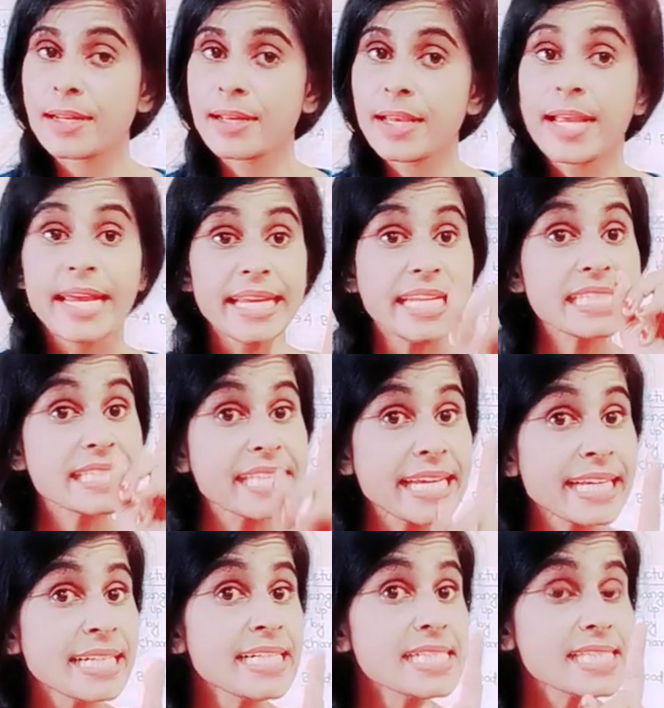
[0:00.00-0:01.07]
In a
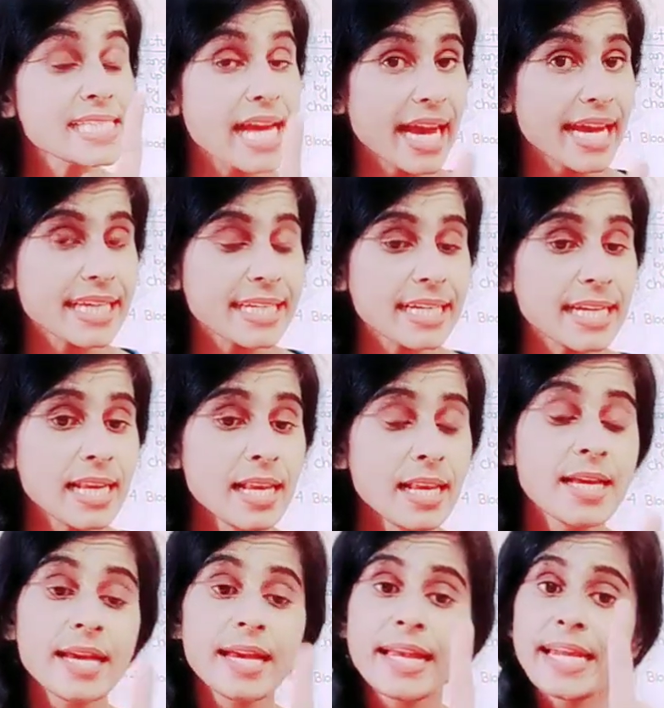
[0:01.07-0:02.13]
single cycle,
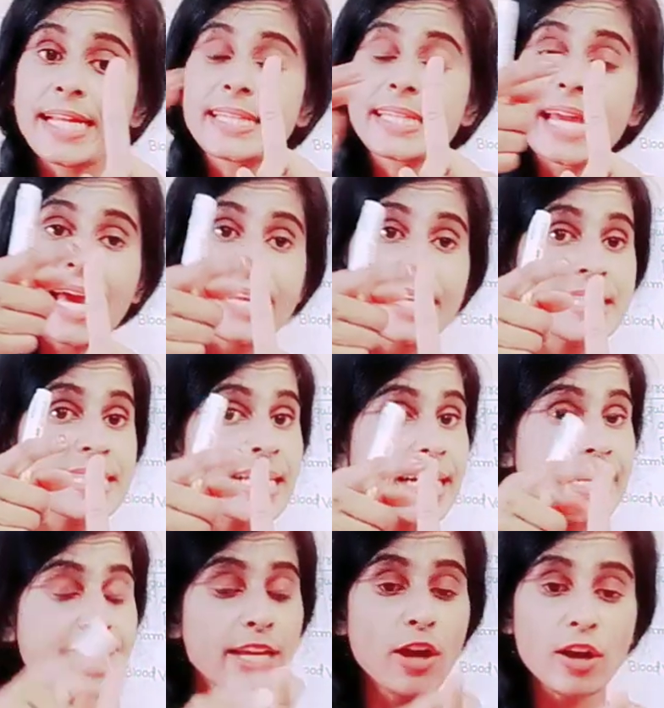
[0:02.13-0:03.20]
it carries the
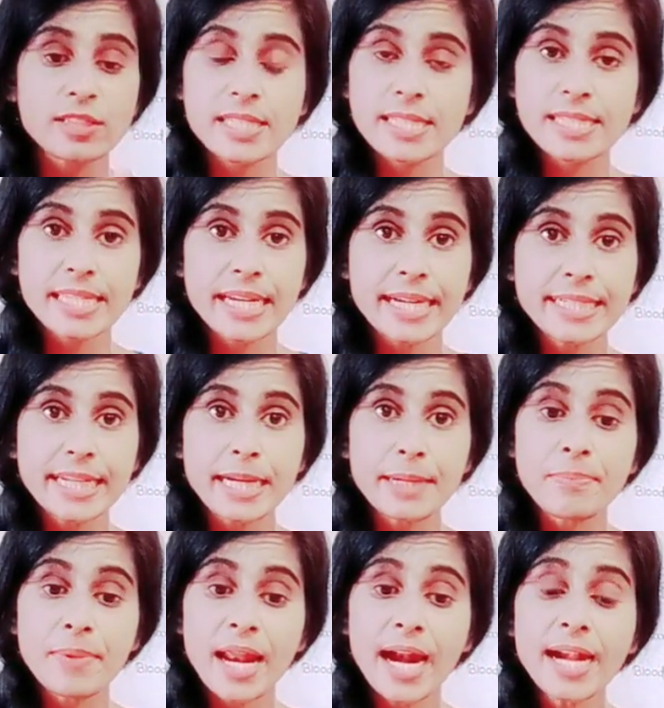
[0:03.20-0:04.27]
deoxygenated
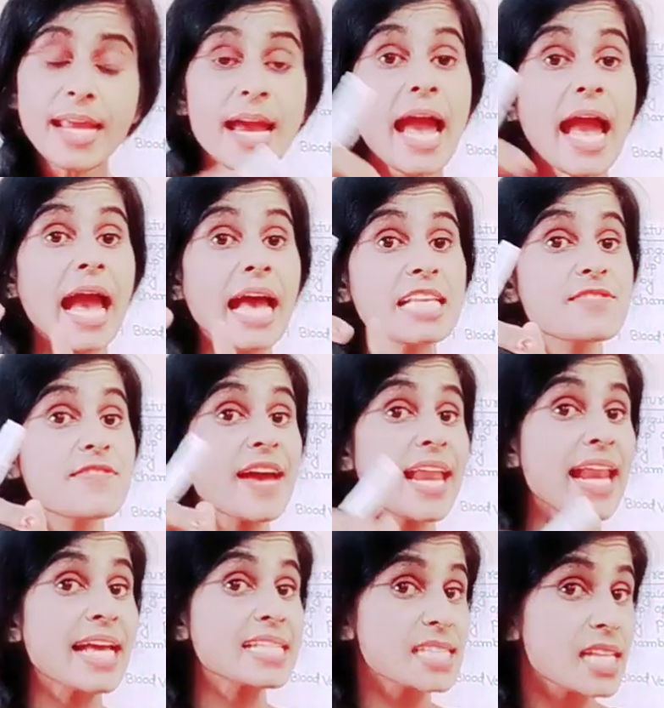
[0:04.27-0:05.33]
blood as well
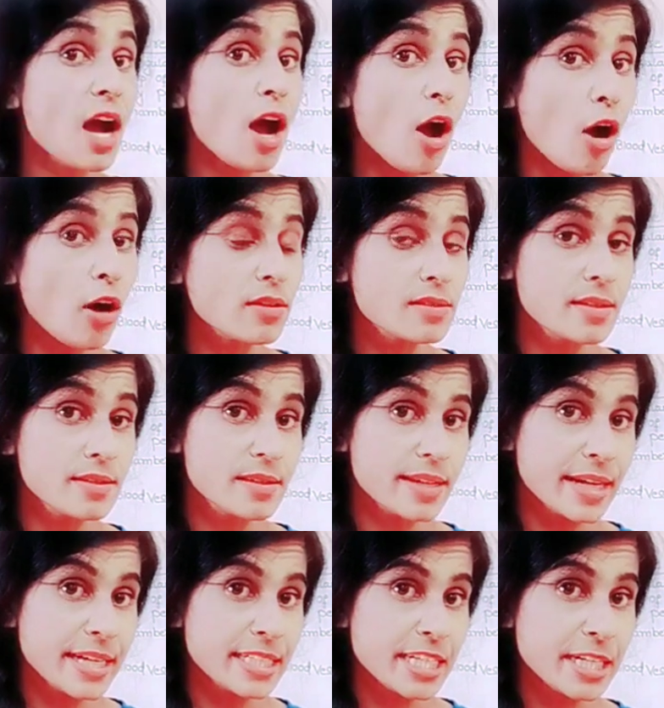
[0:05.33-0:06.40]
as the
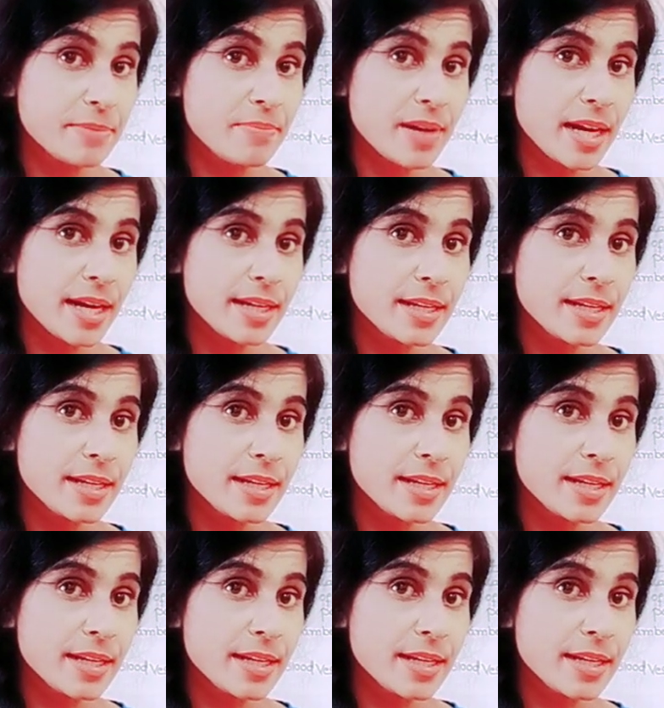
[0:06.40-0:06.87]
oxygenated blood.